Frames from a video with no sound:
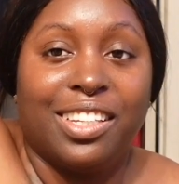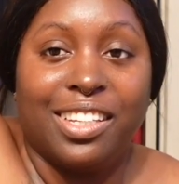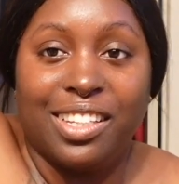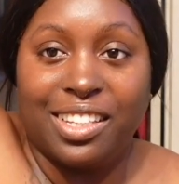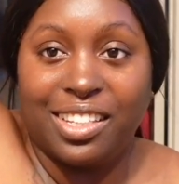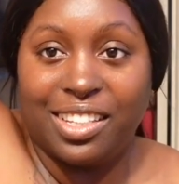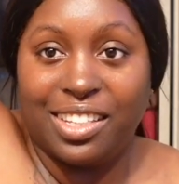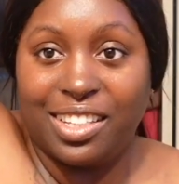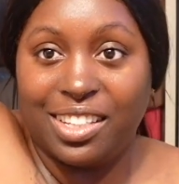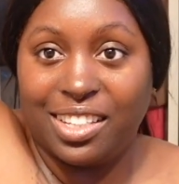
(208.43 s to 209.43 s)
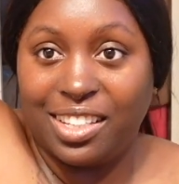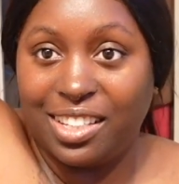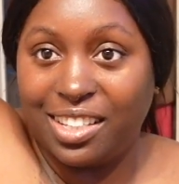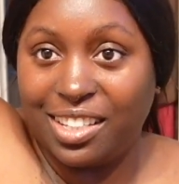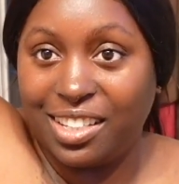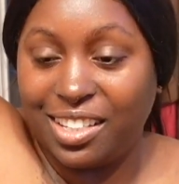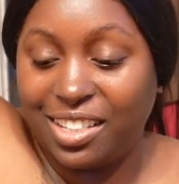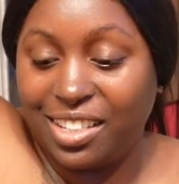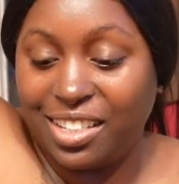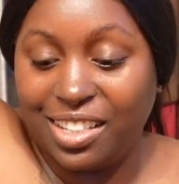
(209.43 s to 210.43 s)
I'll be in there at the same
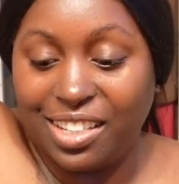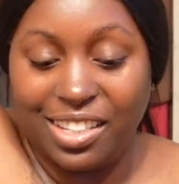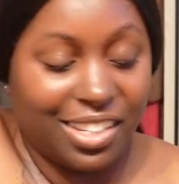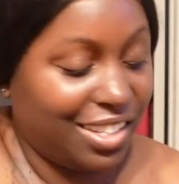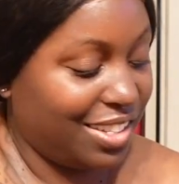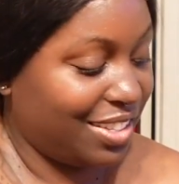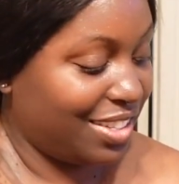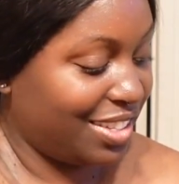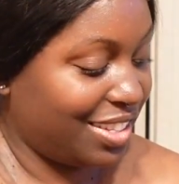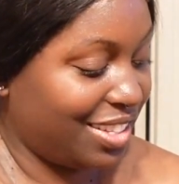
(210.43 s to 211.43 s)
time.